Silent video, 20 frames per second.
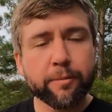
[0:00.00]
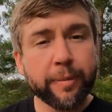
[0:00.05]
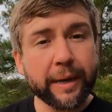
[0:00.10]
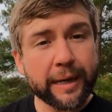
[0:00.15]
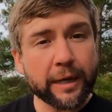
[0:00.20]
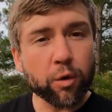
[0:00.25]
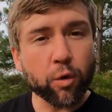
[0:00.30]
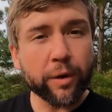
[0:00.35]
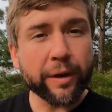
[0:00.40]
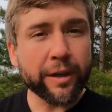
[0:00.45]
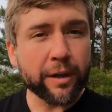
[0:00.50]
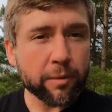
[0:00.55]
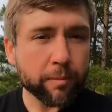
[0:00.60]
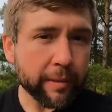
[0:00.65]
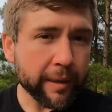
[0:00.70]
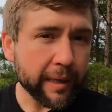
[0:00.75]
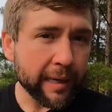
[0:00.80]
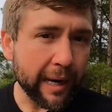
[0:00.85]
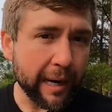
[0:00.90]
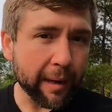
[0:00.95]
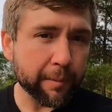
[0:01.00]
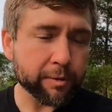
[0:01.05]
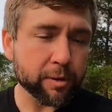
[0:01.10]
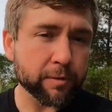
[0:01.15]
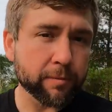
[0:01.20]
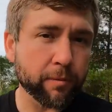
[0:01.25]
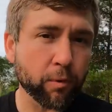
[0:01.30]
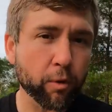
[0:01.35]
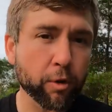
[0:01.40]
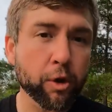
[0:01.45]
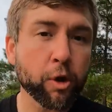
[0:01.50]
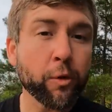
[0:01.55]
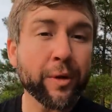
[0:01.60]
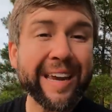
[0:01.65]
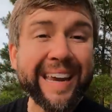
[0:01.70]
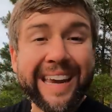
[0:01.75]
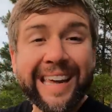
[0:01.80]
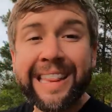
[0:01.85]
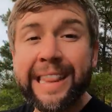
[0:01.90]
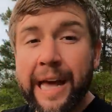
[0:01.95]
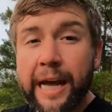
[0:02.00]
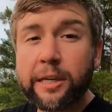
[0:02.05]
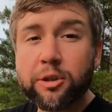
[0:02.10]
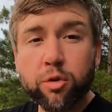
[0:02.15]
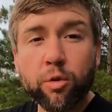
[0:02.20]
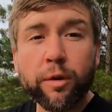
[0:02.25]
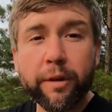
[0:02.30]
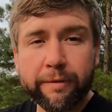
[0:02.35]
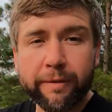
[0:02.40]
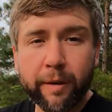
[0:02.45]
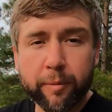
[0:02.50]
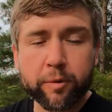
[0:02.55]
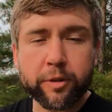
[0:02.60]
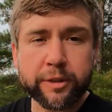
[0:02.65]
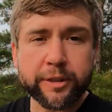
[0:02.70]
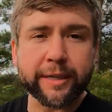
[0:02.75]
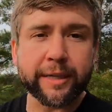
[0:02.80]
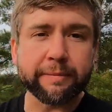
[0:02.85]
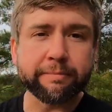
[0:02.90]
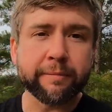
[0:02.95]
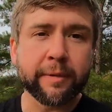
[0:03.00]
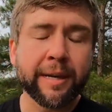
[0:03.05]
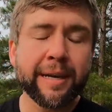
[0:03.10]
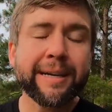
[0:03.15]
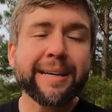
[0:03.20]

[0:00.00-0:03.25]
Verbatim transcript: Bitcoin could be an option for you in that 25%.